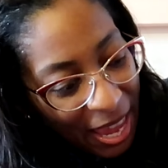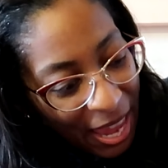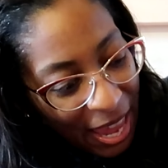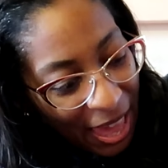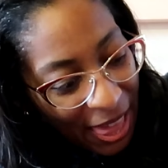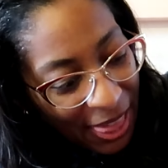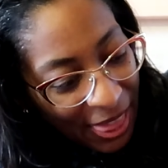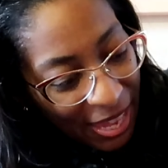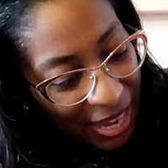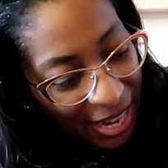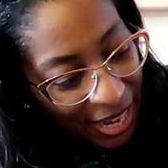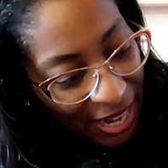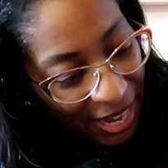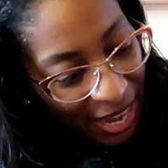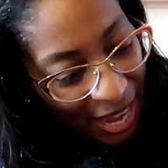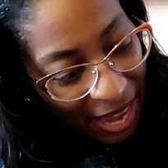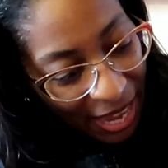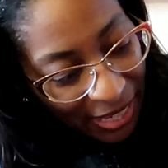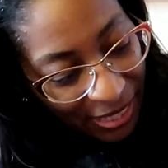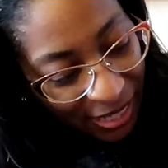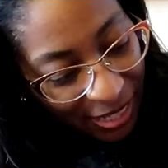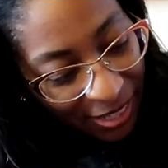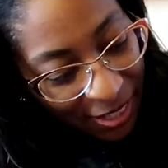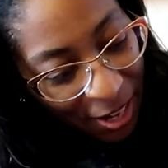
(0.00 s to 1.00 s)
and then it
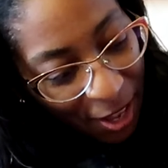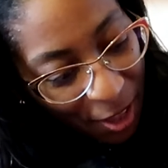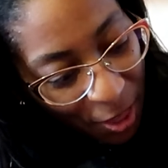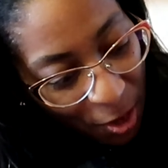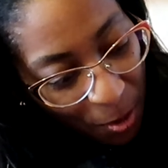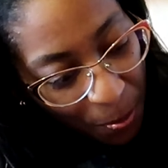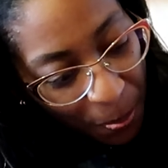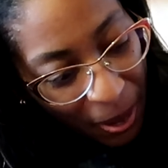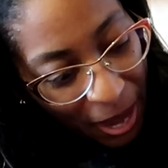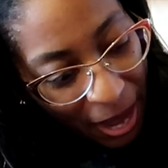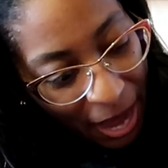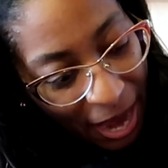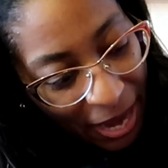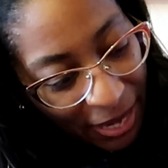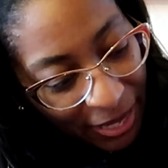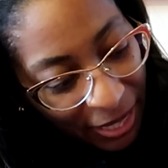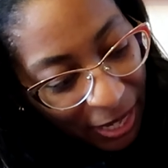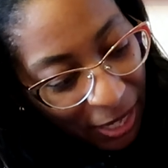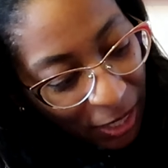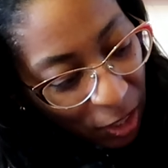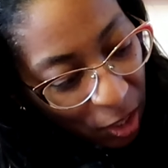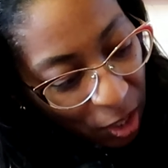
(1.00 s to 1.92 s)
has another pocket.